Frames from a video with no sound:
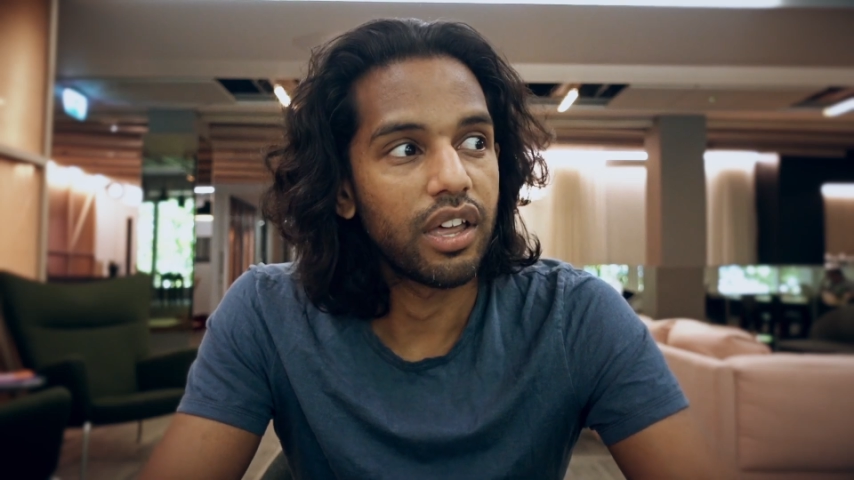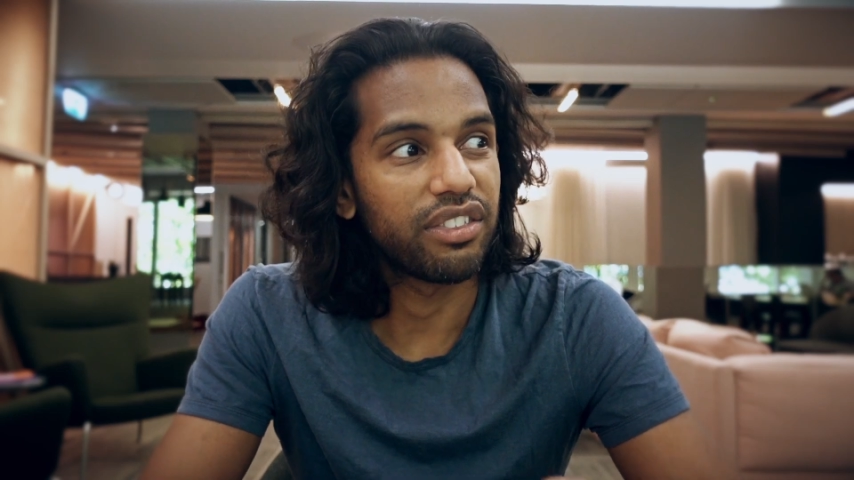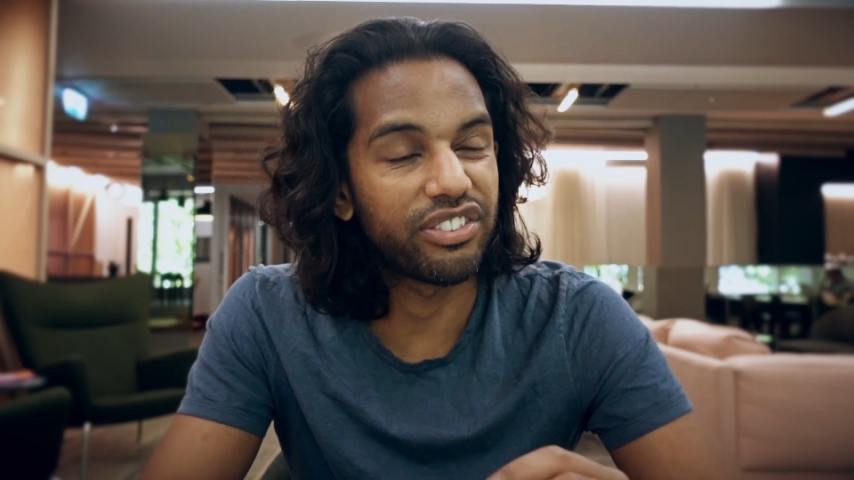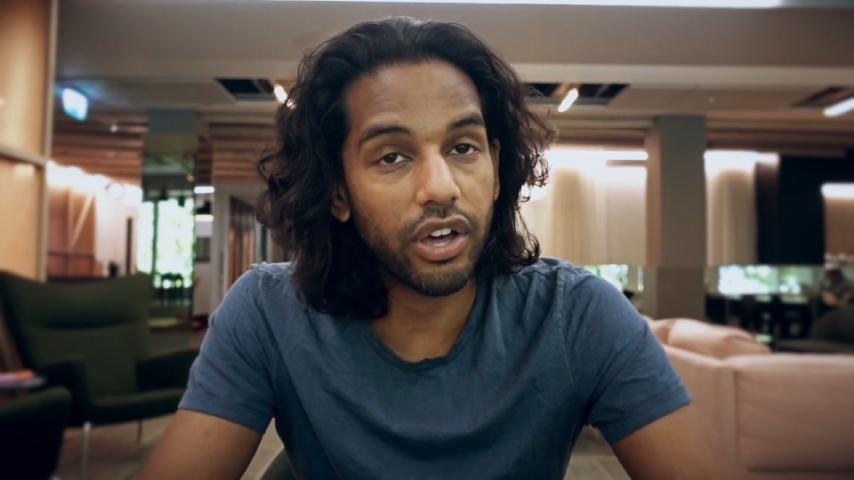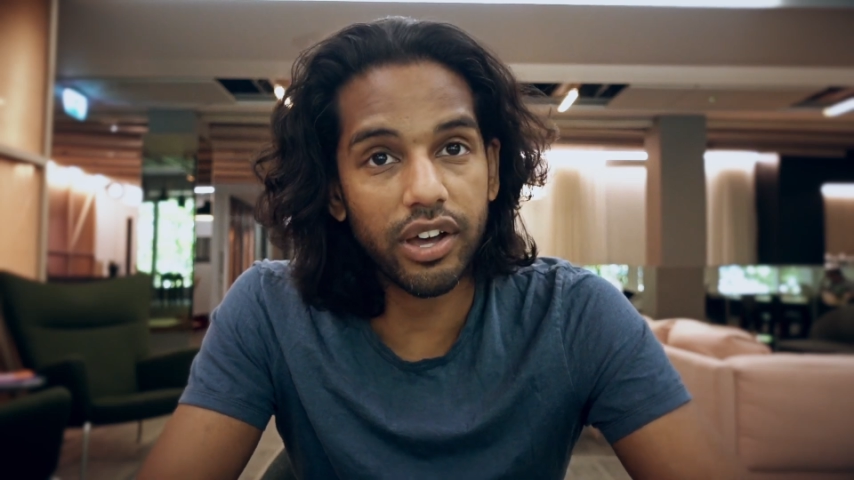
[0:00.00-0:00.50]

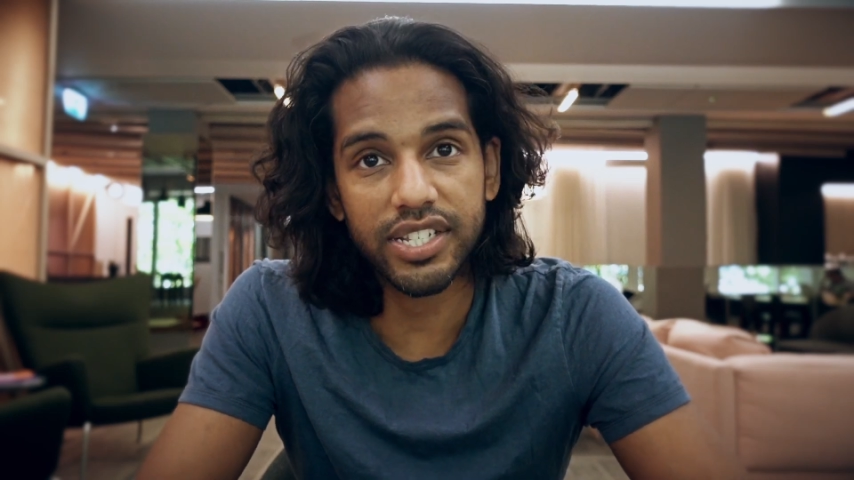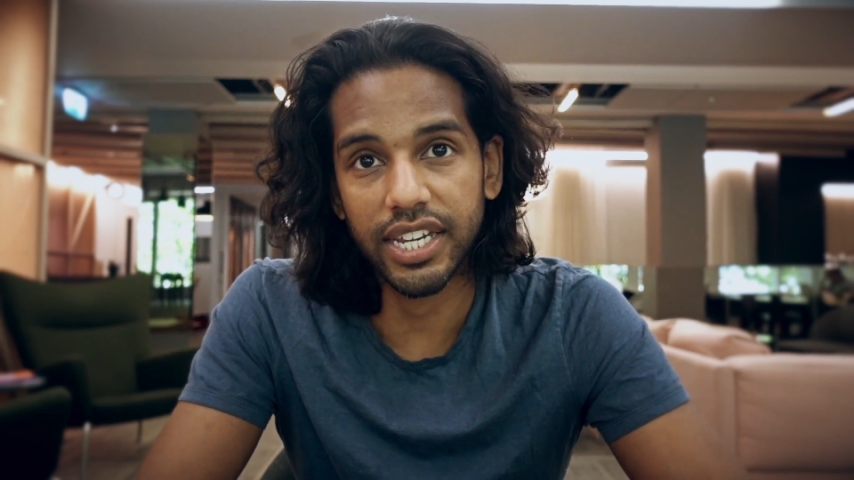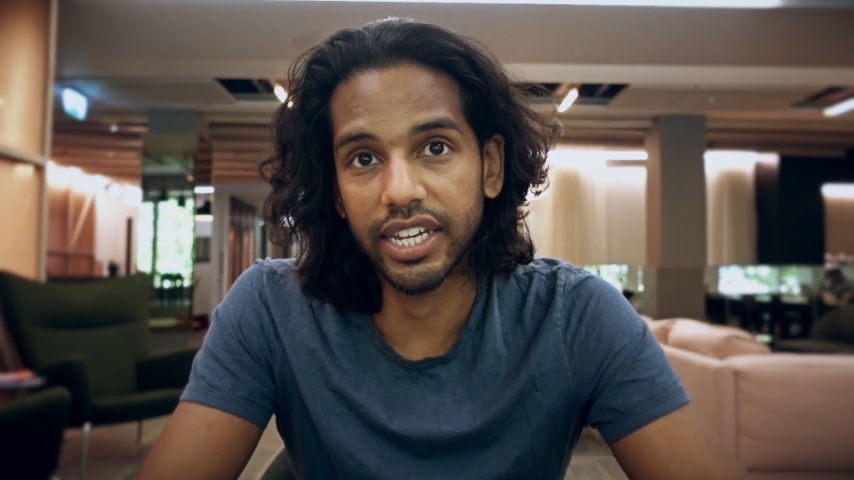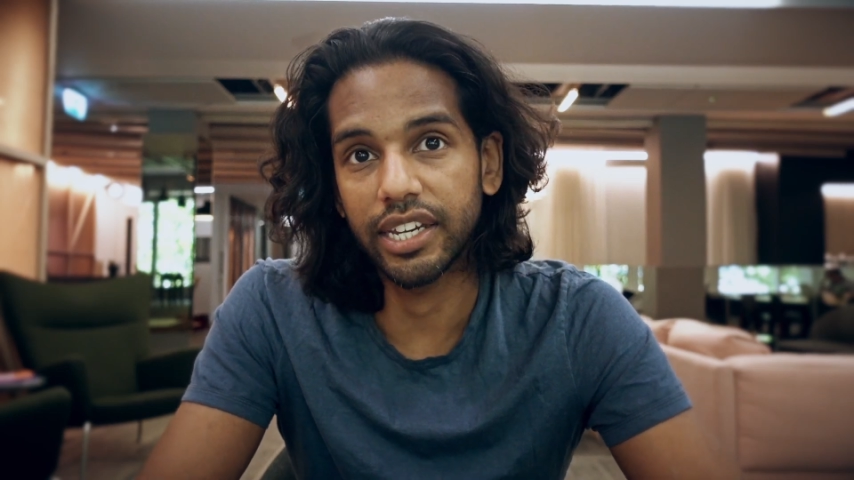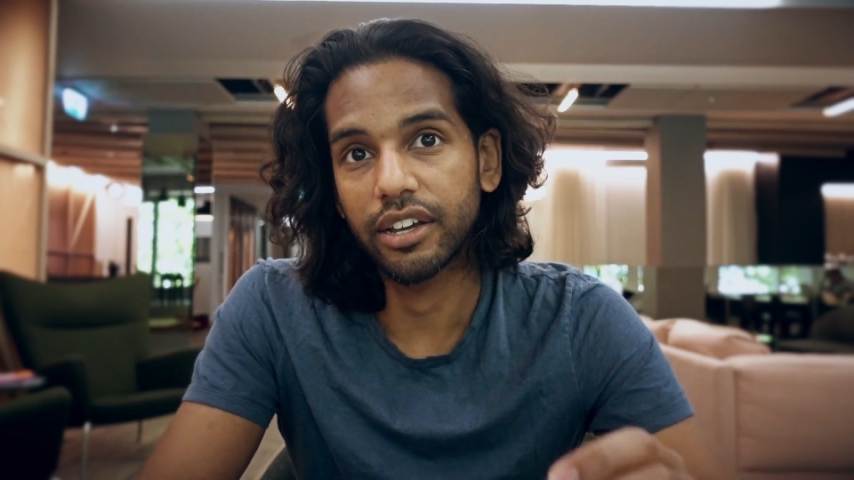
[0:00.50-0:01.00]

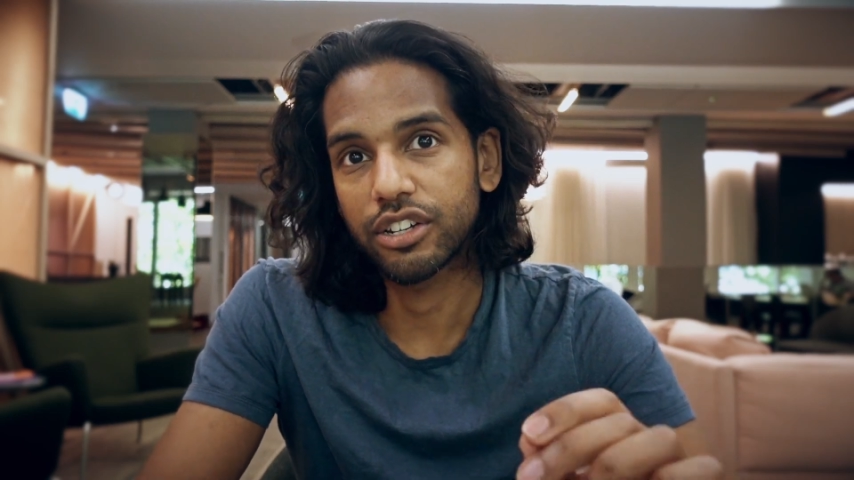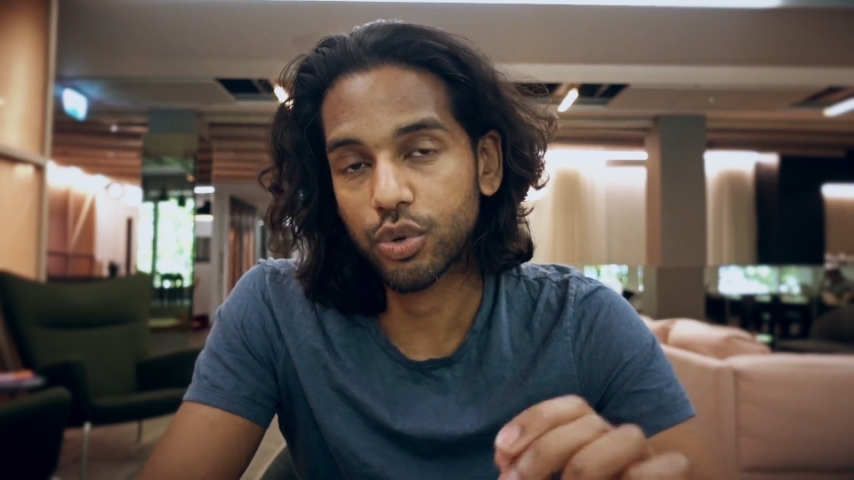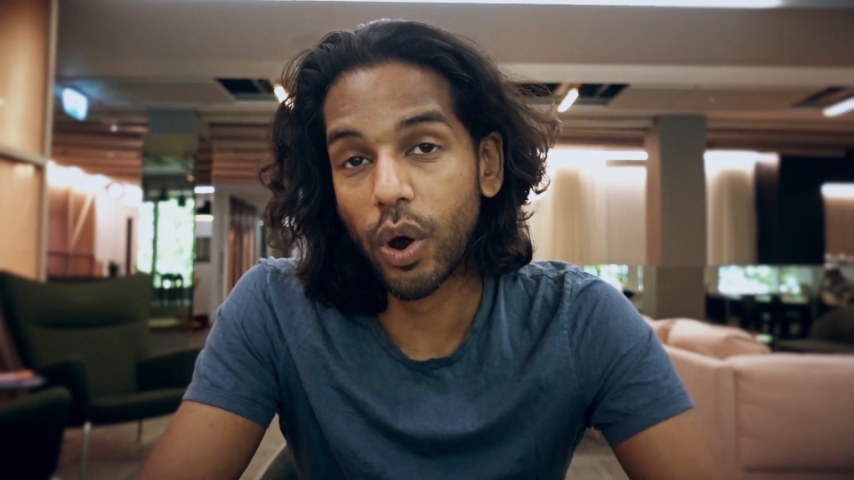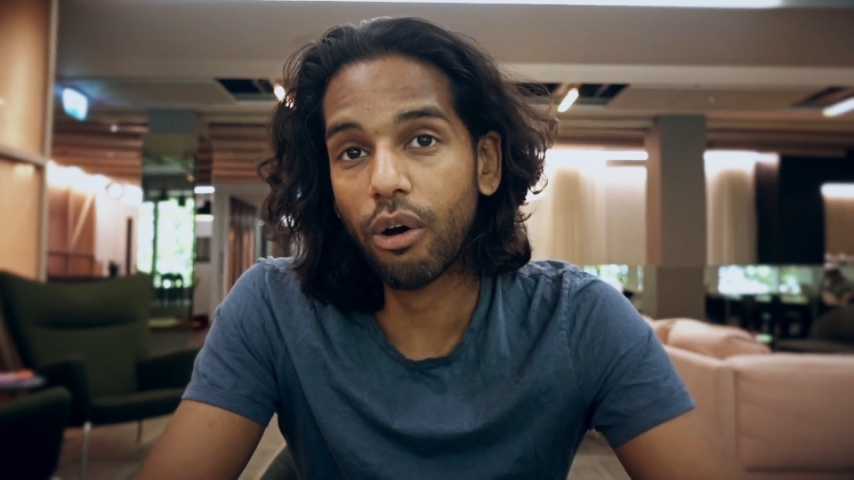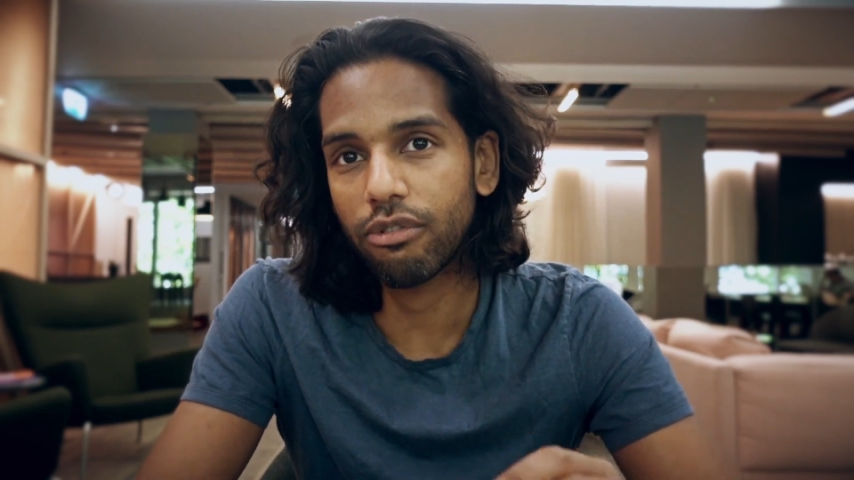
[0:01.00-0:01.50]
30
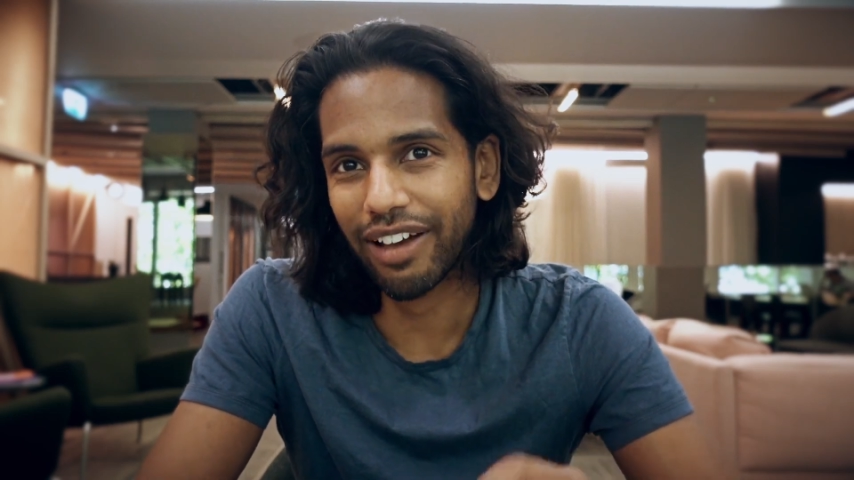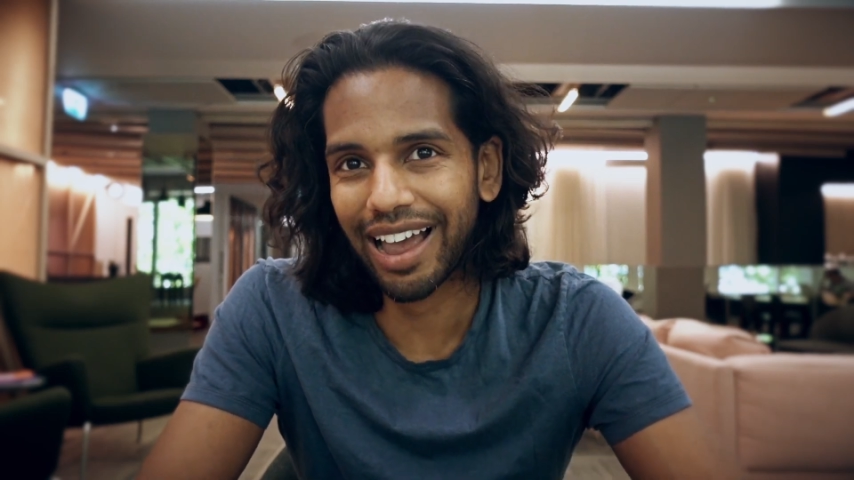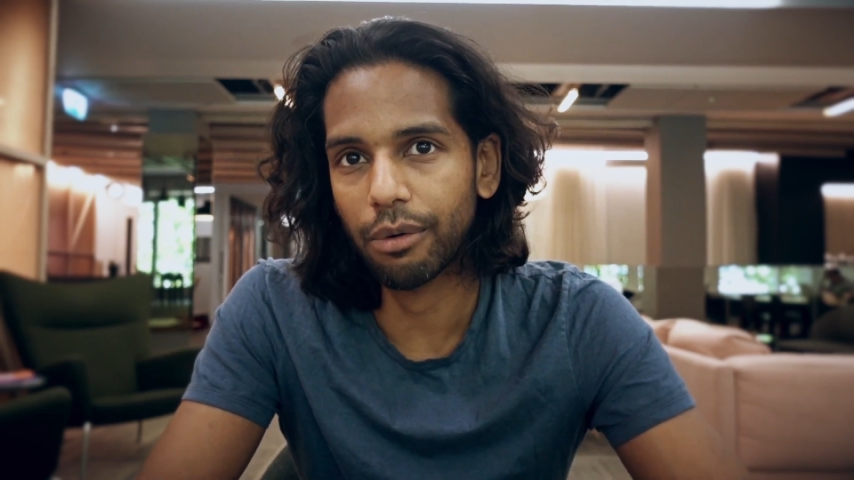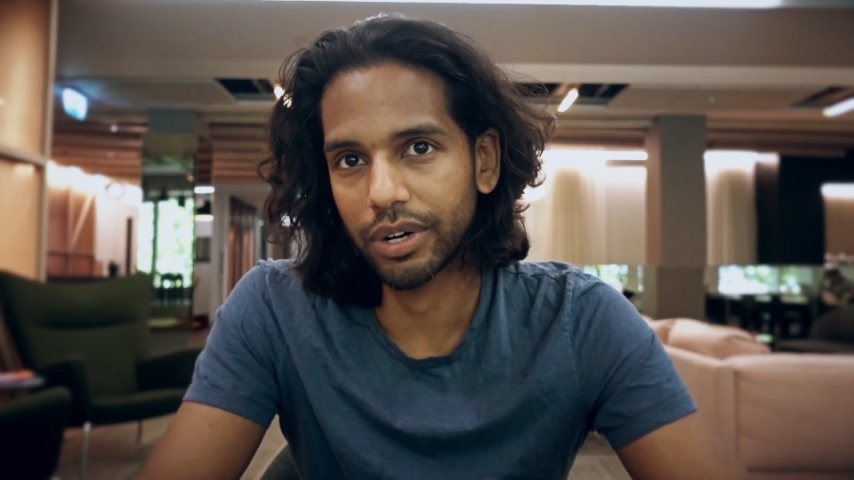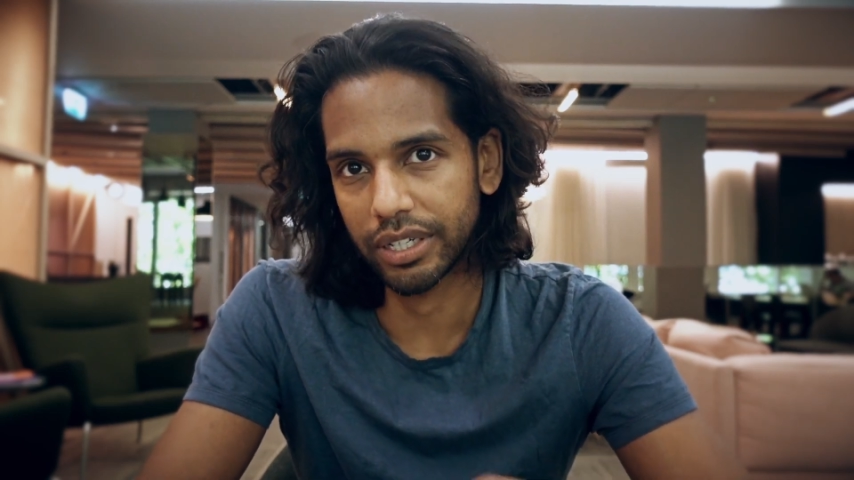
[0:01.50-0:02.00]
12-hour